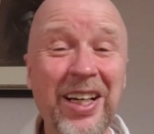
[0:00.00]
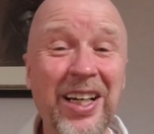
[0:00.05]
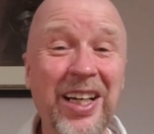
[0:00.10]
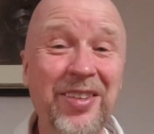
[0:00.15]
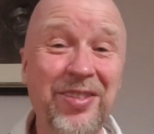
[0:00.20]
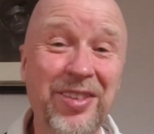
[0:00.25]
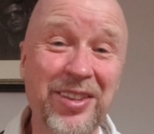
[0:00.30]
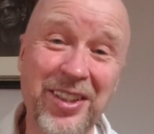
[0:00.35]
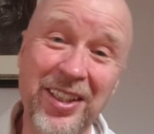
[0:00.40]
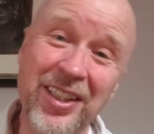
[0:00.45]

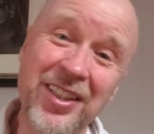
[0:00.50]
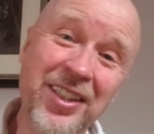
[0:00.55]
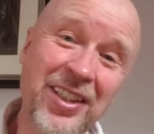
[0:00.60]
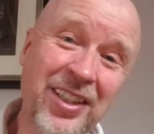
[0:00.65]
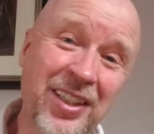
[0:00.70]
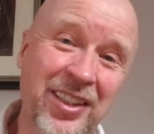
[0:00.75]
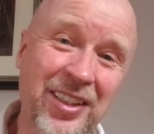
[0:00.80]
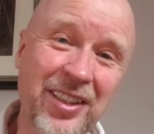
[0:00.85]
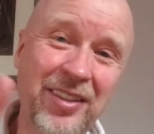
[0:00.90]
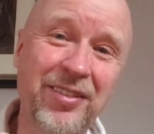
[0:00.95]
If you did,
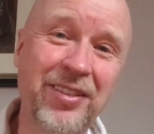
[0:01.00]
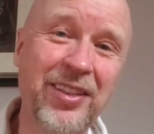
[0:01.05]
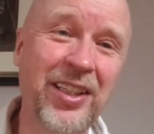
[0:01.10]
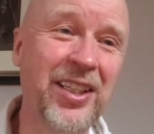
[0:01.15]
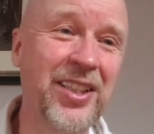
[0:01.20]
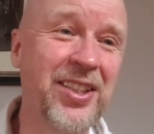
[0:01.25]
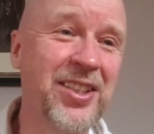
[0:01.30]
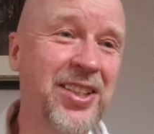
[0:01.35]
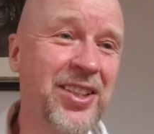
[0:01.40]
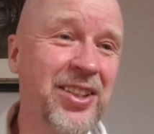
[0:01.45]
don't
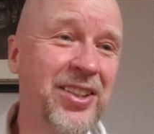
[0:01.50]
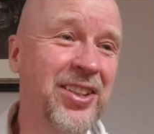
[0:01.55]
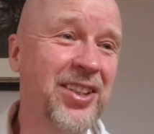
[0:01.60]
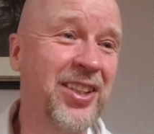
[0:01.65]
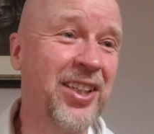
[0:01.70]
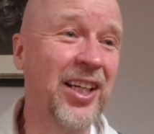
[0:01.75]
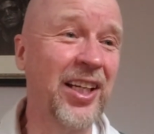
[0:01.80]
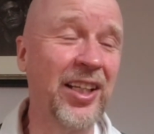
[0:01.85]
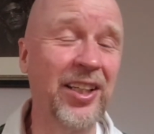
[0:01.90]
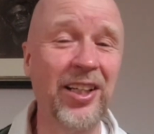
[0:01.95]
forget to
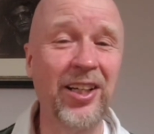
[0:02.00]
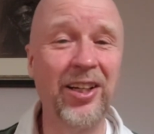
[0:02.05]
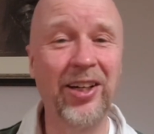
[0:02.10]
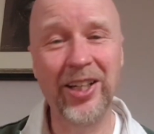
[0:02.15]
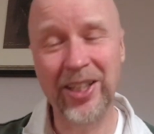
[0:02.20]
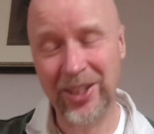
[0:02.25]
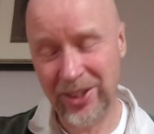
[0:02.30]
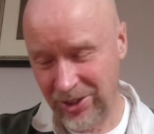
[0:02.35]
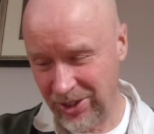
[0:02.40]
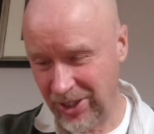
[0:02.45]
click the
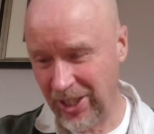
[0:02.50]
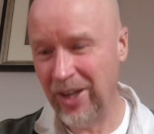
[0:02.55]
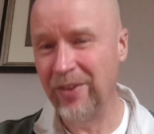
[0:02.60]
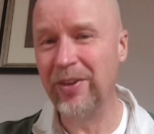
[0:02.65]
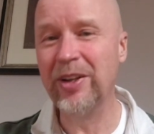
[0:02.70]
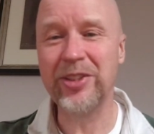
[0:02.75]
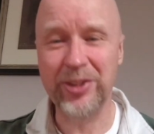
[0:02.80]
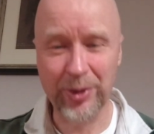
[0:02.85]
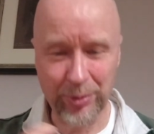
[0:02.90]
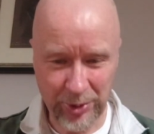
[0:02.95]
like, share
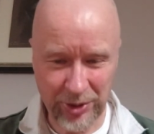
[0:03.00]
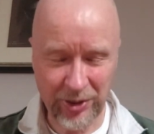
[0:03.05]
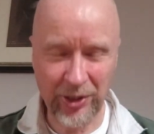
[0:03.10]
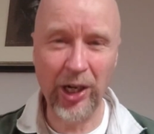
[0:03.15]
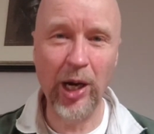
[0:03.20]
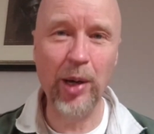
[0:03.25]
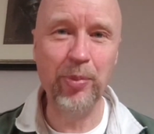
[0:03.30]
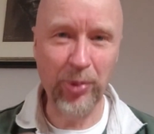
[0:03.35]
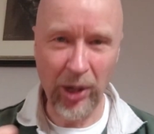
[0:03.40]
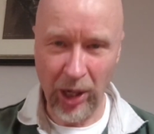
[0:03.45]
it,
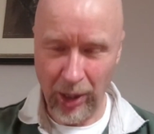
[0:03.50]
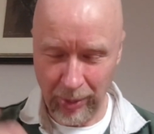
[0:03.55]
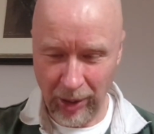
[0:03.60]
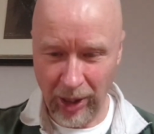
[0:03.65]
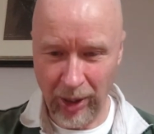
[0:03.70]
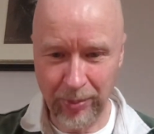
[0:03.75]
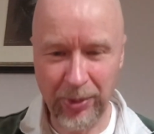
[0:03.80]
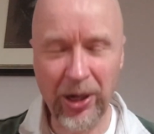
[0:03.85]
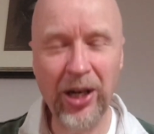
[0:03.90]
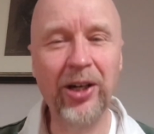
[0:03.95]
subscribe, blah,
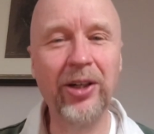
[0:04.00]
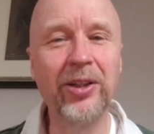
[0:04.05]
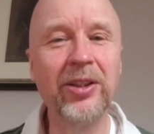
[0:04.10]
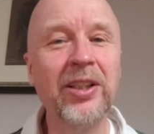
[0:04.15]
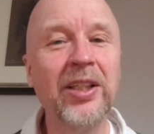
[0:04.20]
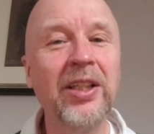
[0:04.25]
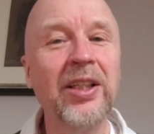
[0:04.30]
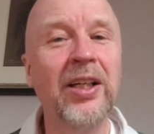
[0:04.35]
blah, blah.